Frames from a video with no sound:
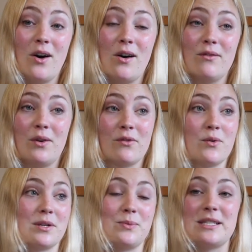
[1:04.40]
of
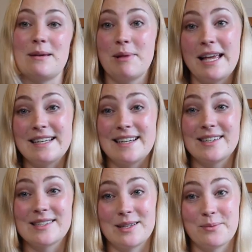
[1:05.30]
course, whiskey
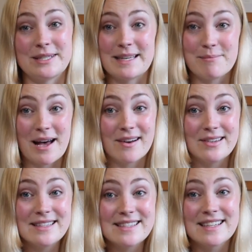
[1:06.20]
blenders and the whiskey
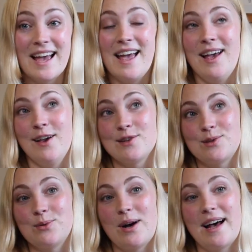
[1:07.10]
barons.
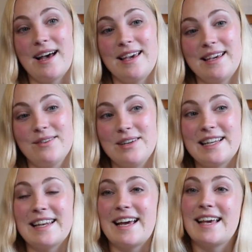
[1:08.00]
So I
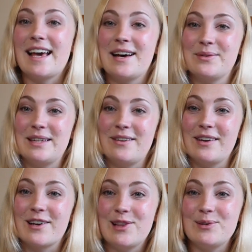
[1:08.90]
really like how they've
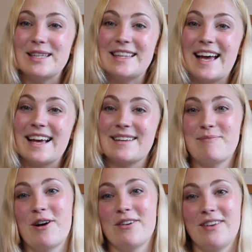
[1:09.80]
included that
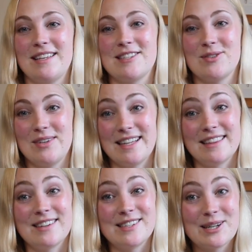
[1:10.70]
part of history in
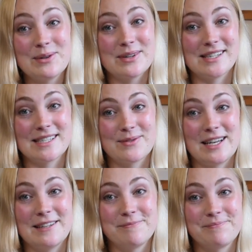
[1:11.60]
their tour as
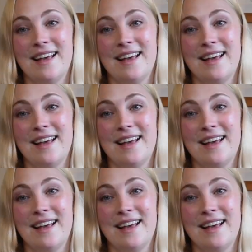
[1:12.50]
well.